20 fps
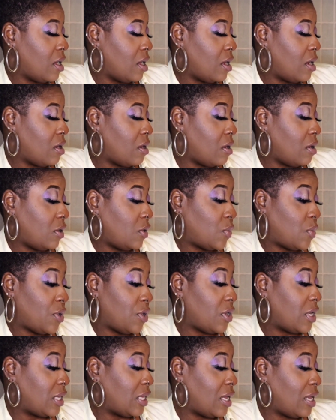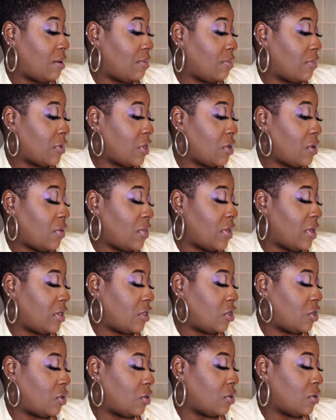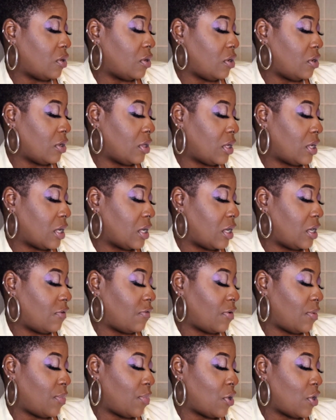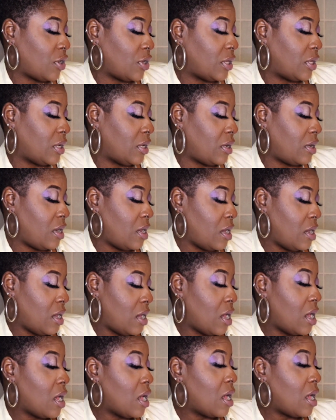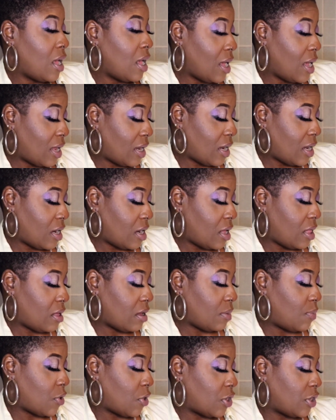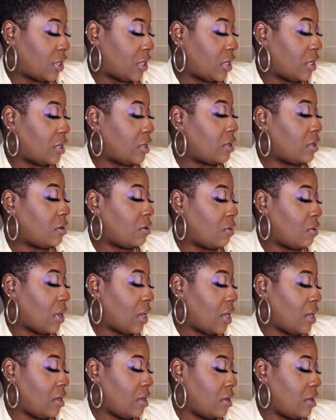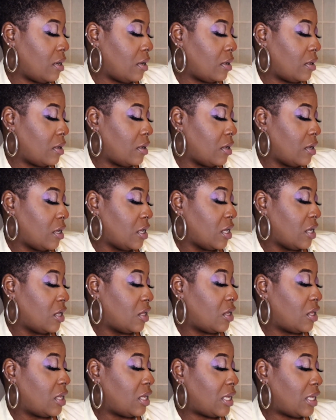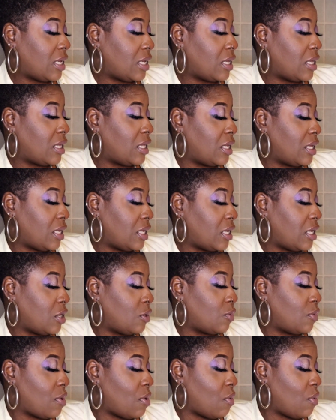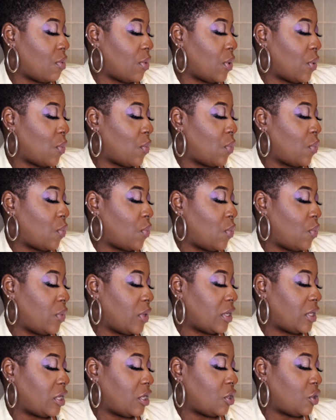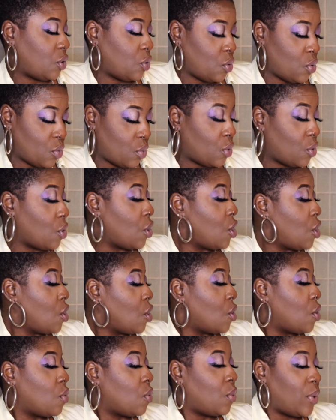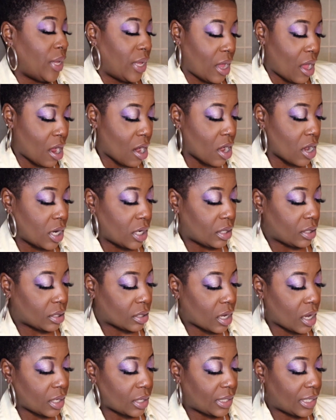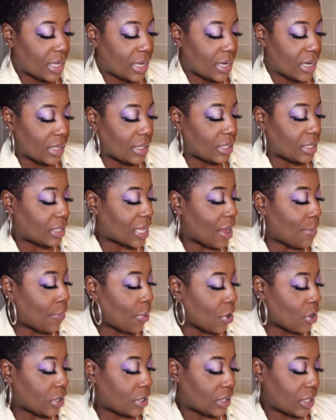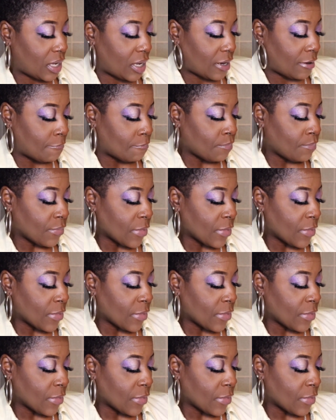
No, he's wearing the same clothing, so it looks like a different person. And another person. Okay. So this is who we are discussing. This is that person.